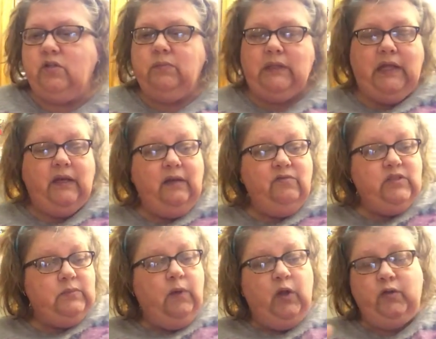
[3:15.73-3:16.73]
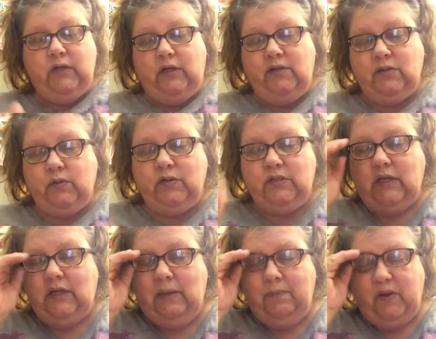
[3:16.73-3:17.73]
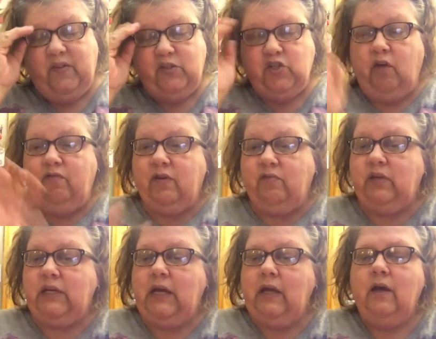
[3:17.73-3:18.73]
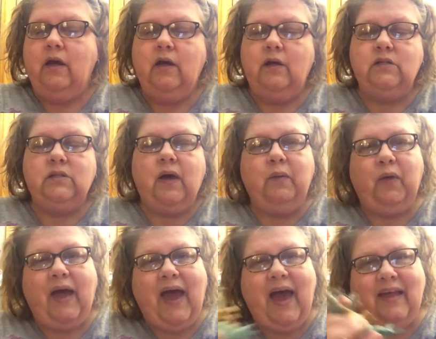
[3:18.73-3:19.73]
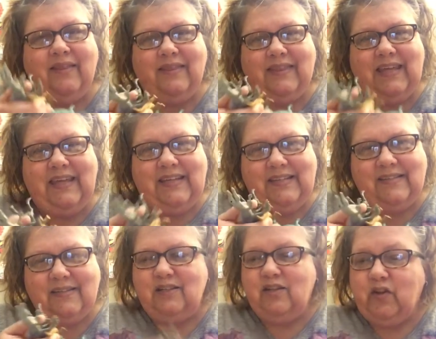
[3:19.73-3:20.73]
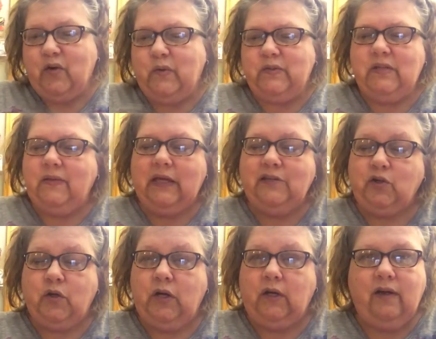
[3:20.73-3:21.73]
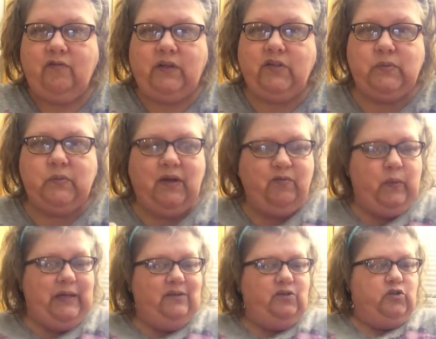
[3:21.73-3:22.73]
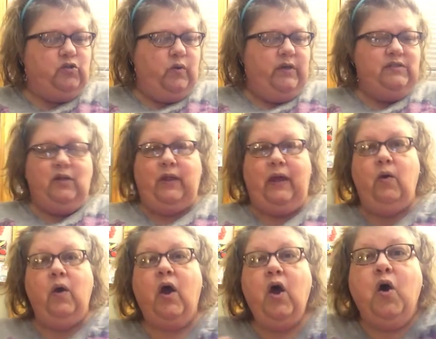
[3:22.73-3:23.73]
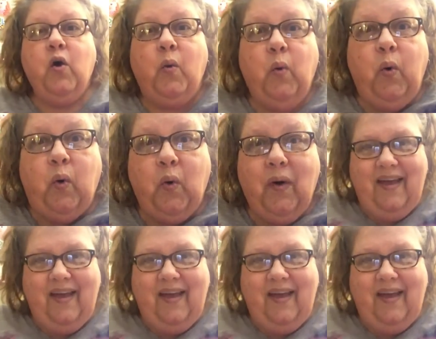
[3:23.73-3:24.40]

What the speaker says: But then I have smaller dinosaurs that I keep on the shelf every day. So I will add these to those, and the kids are going to love it because whenever we get new toys, they're like, ooh.